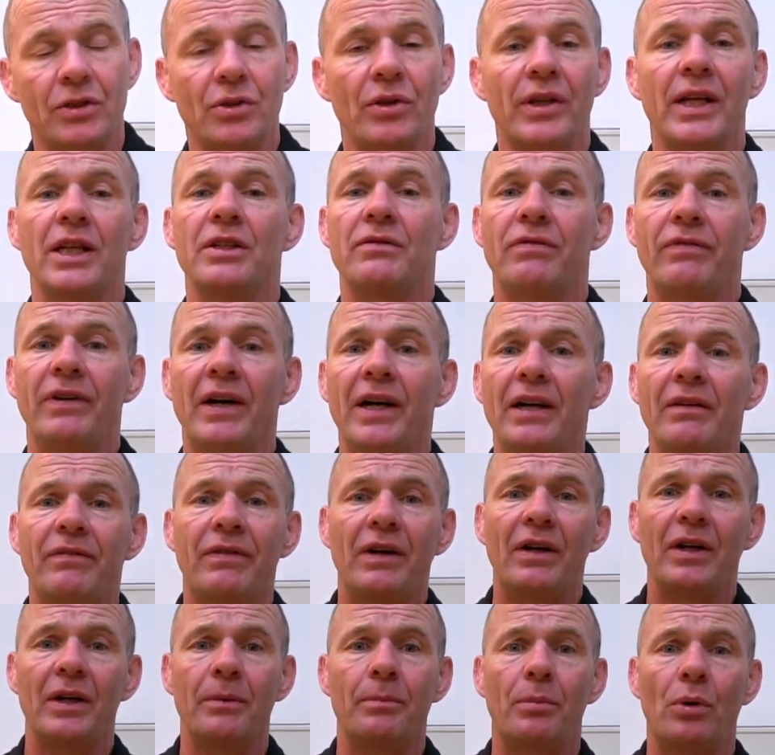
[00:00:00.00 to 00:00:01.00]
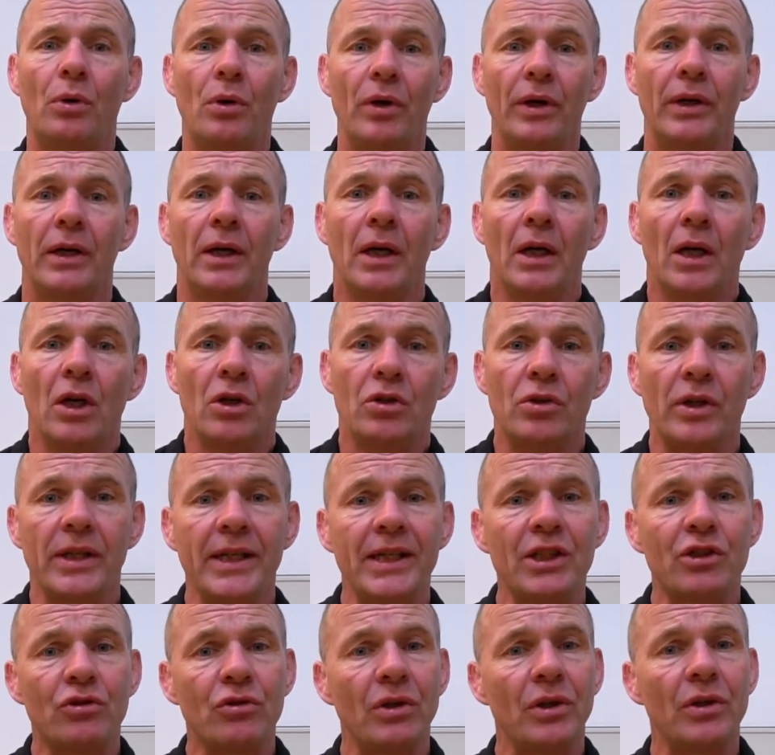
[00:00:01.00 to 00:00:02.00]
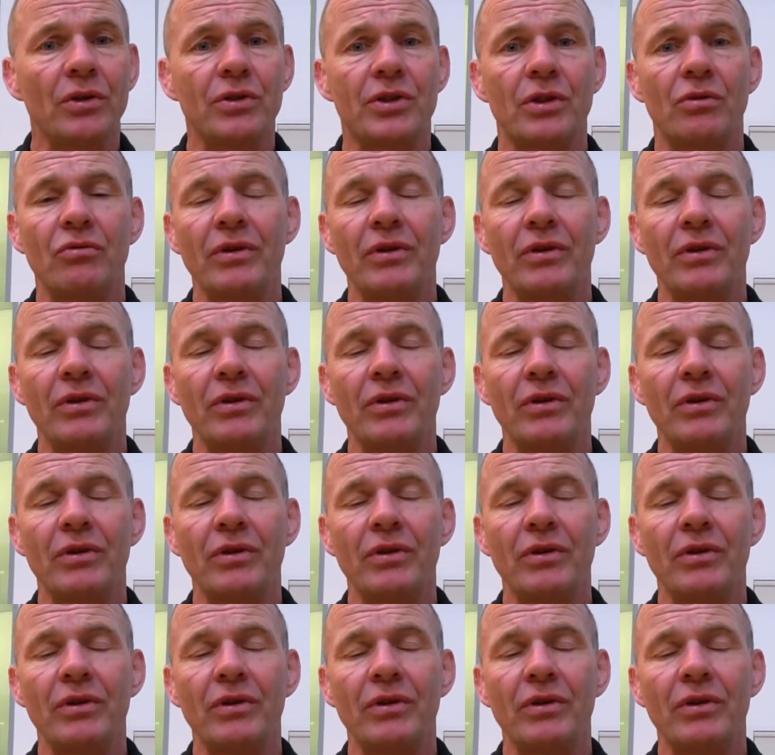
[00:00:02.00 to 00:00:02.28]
So that's very, very important. So these drills